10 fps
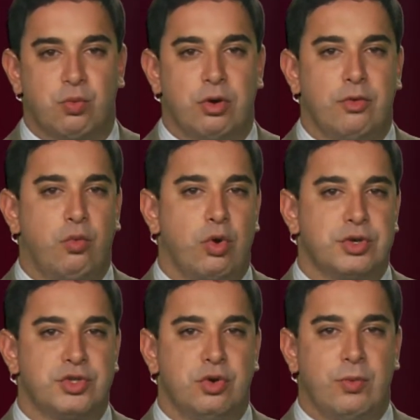World War
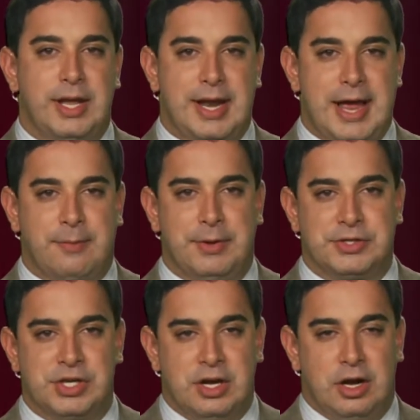II reenactments,